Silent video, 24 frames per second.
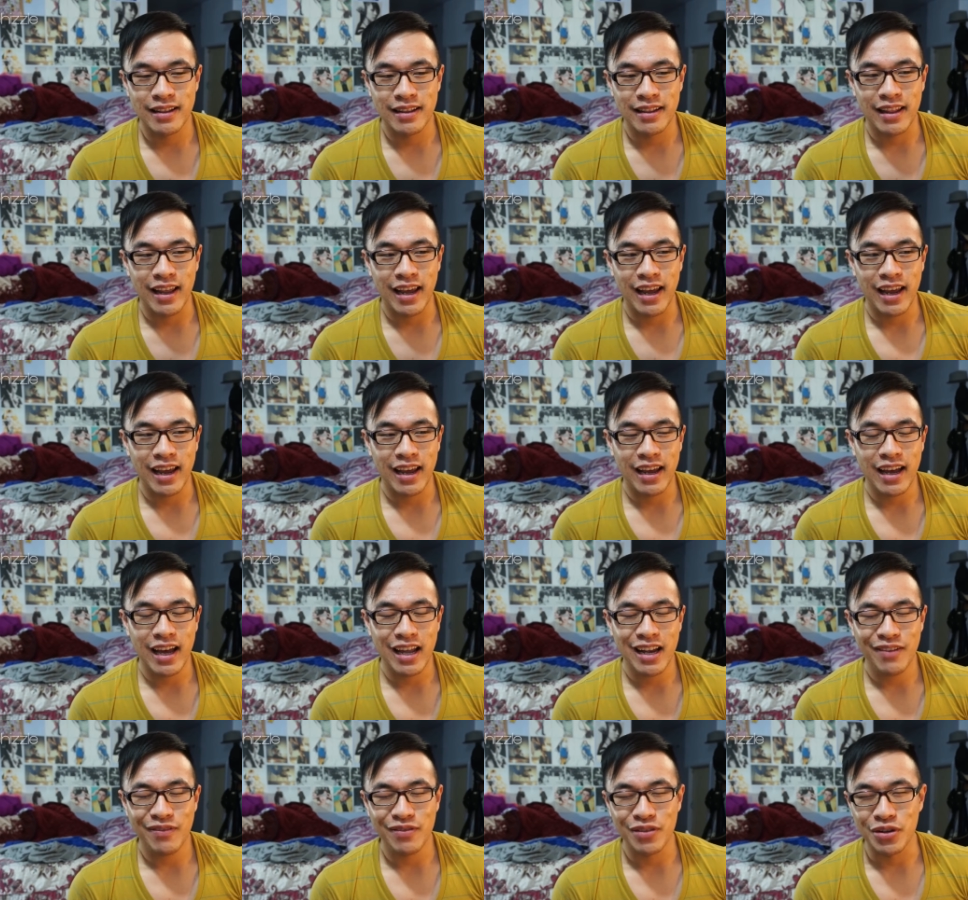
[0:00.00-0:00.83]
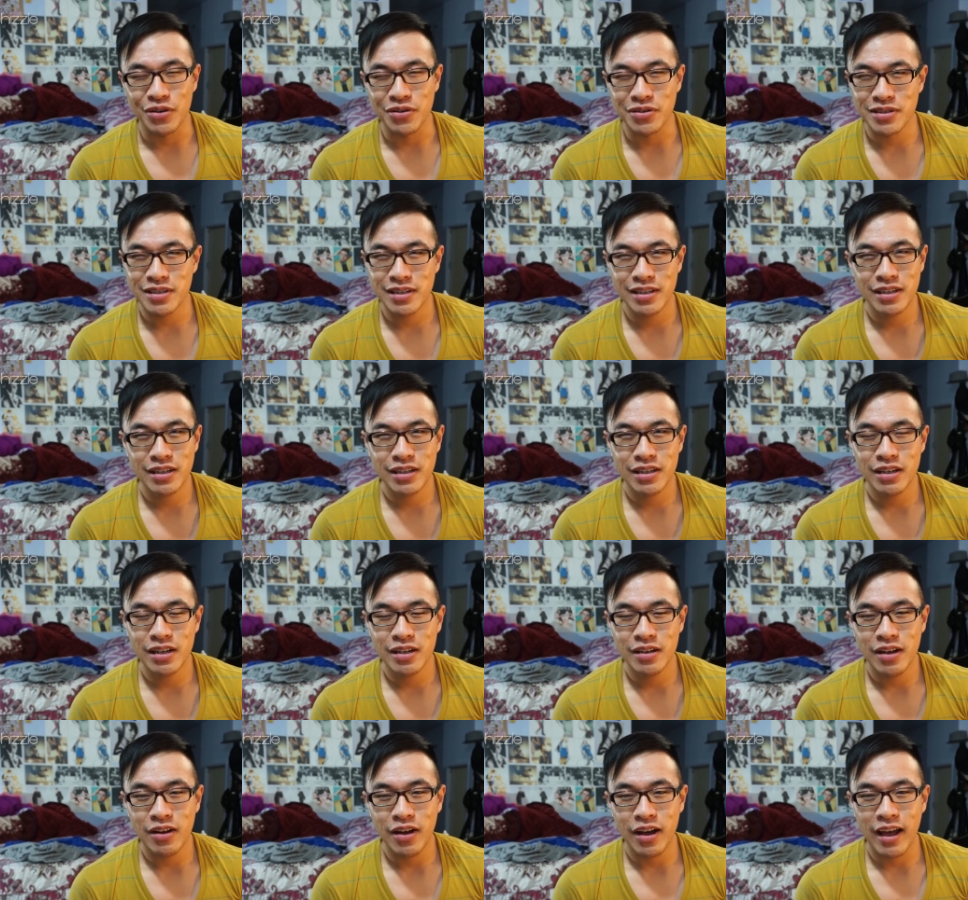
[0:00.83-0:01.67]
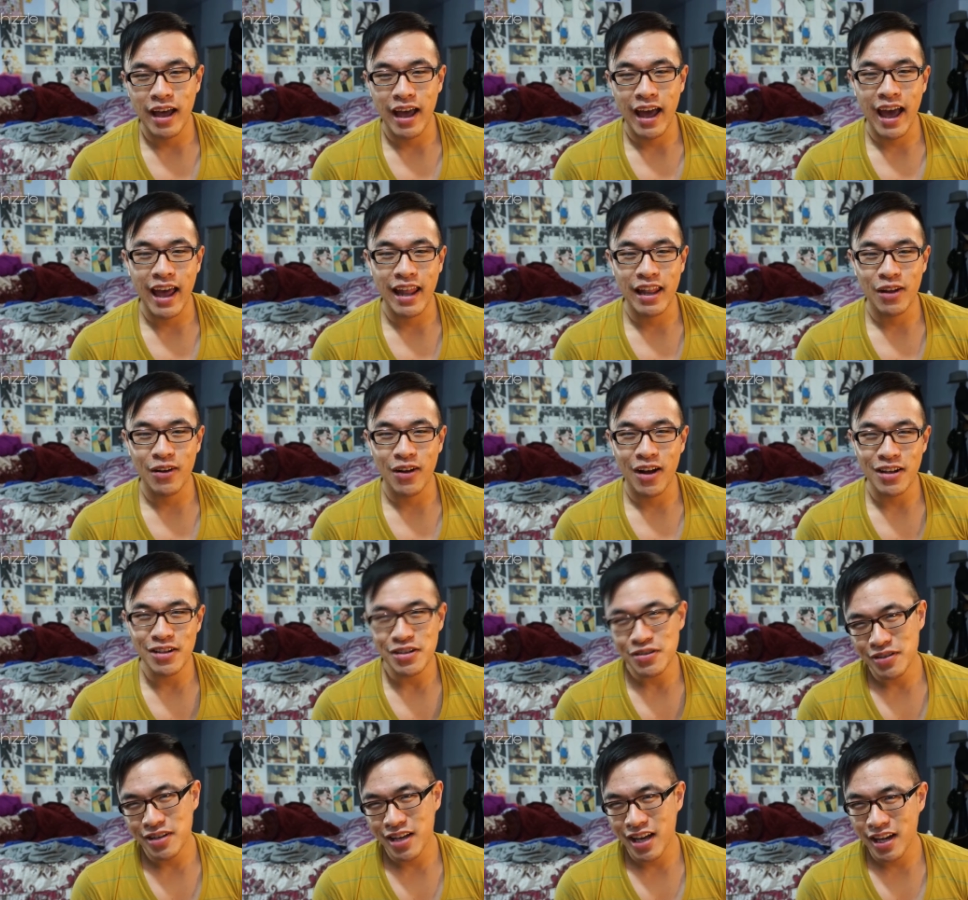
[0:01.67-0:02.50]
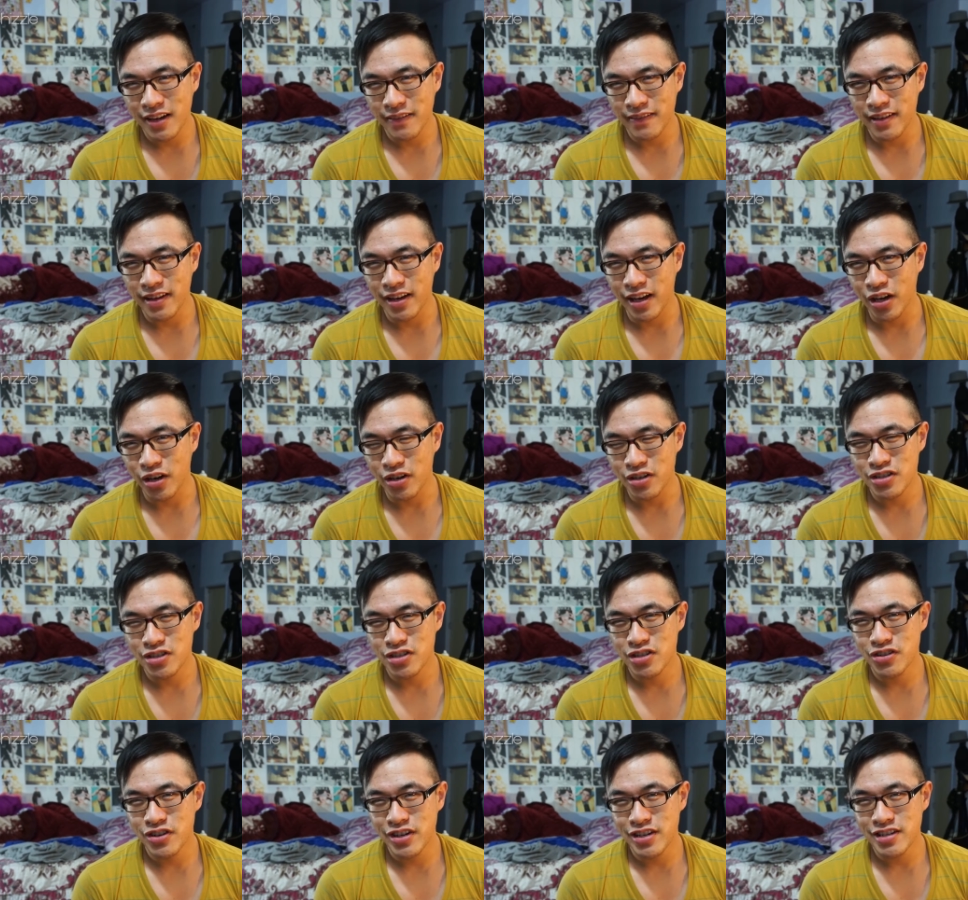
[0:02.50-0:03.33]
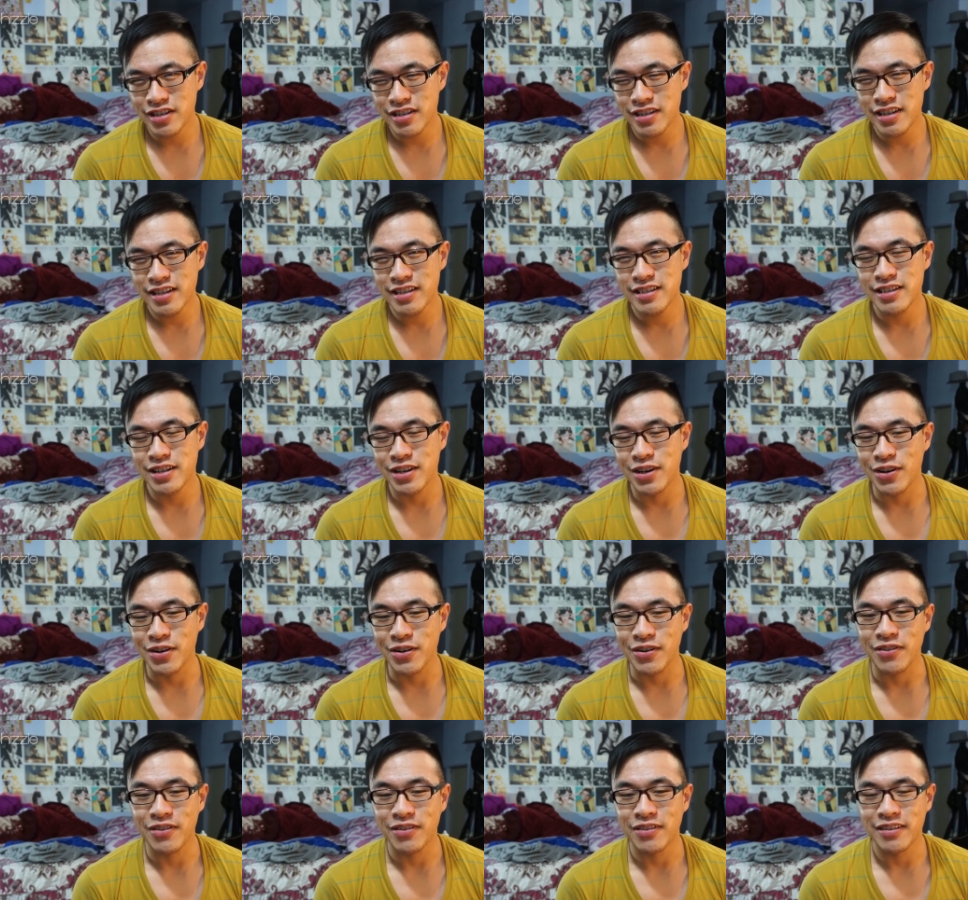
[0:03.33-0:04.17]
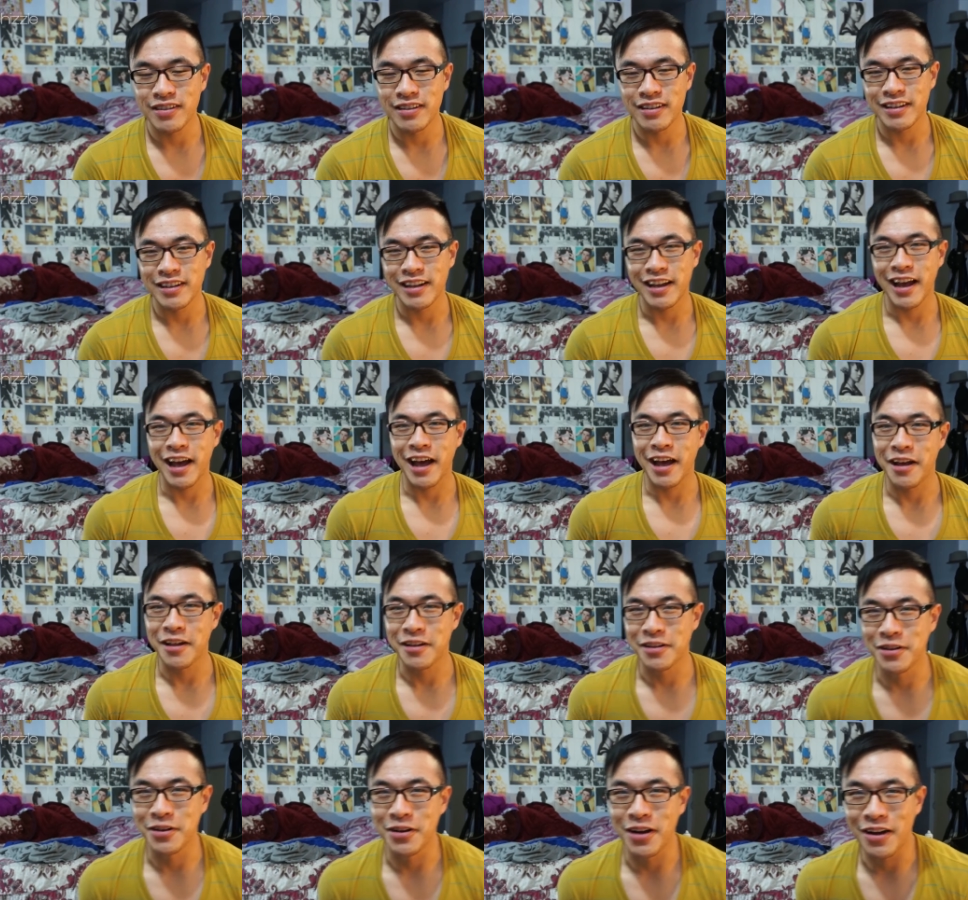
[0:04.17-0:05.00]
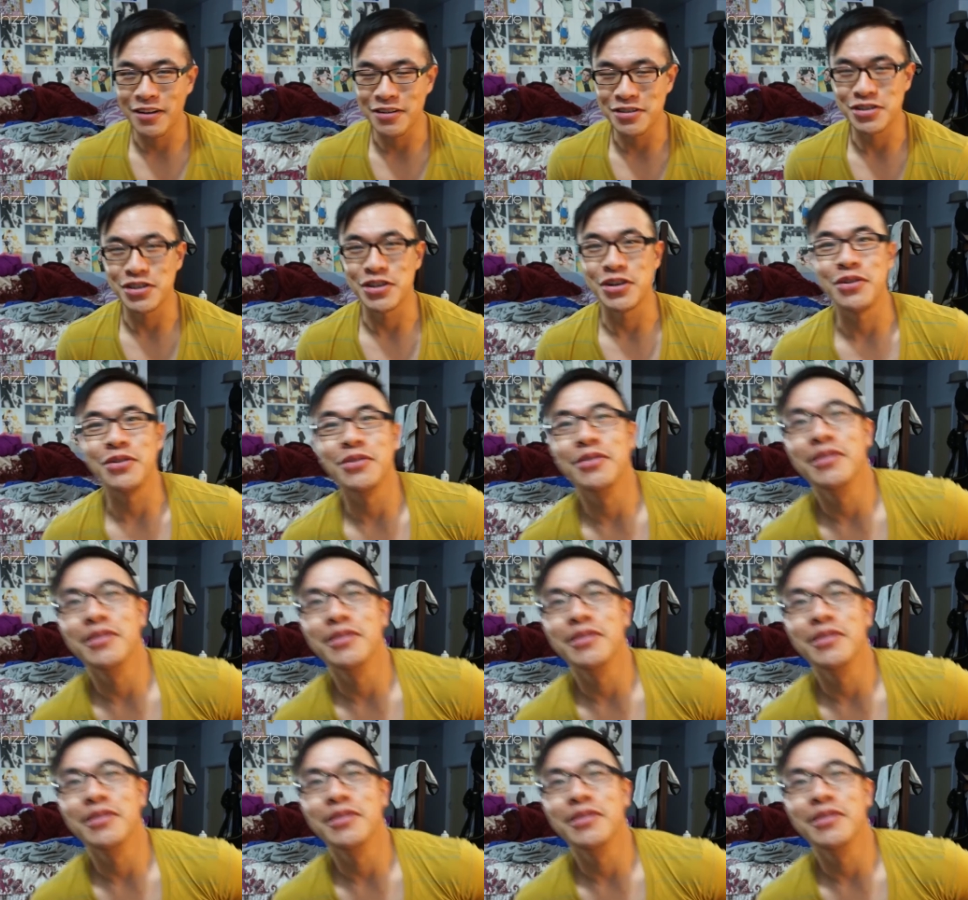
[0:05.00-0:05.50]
they kind of loosen and they're also kind of cut strangely. So yeah, so I'll show.